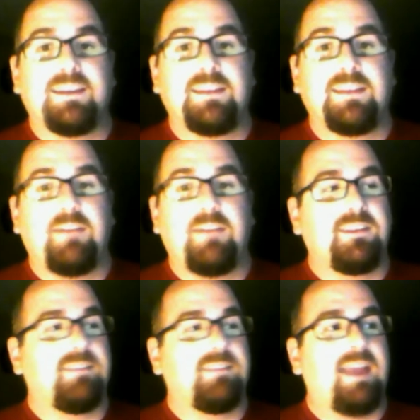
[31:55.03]
Never
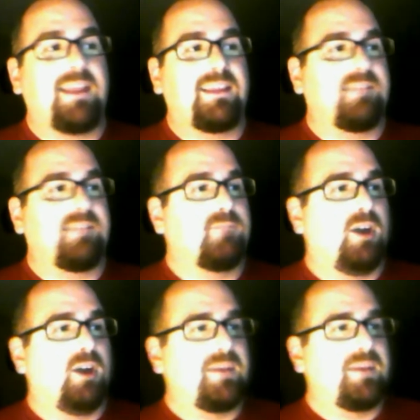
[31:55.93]
seen anything
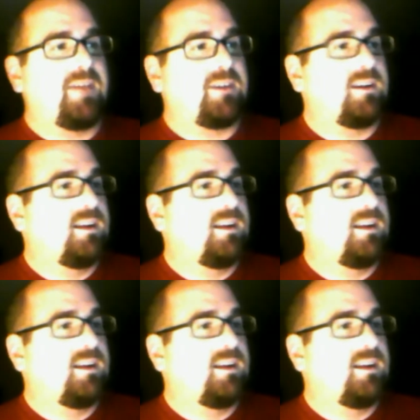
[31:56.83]
on him ever.